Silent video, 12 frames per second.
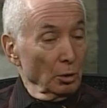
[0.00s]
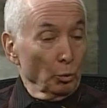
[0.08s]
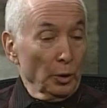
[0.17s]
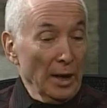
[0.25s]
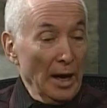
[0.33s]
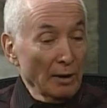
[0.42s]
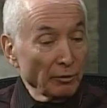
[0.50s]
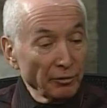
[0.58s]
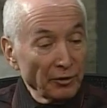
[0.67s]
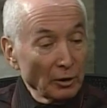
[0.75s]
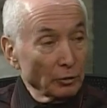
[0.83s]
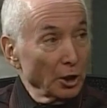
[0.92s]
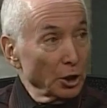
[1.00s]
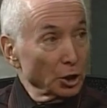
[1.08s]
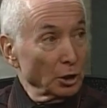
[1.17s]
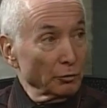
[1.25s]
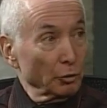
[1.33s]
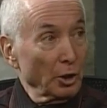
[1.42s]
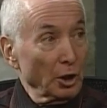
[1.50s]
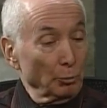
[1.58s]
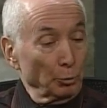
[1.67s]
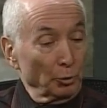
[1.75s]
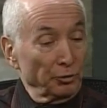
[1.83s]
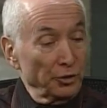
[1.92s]
We have a foundation of
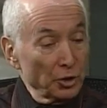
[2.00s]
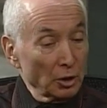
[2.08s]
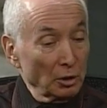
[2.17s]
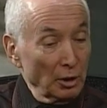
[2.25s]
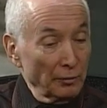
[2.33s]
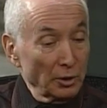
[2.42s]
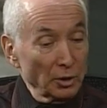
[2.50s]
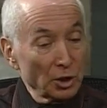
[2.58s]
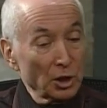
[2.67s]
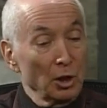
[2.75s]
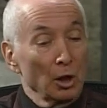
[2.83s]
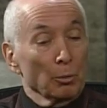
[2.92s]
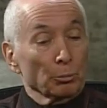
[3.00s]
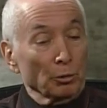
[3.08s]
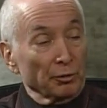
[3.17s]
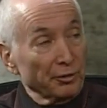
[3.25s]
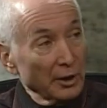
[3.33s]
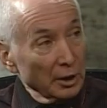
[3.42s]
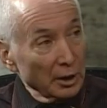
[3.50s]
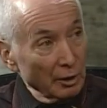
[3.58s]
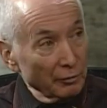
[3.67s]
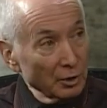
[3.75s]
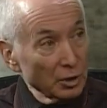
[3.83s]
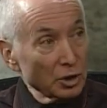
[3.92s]
credible physical evidence, prophetic
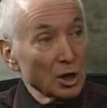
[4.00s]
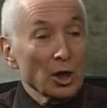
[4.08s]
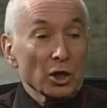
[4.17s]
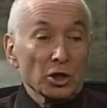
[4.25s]
evidence.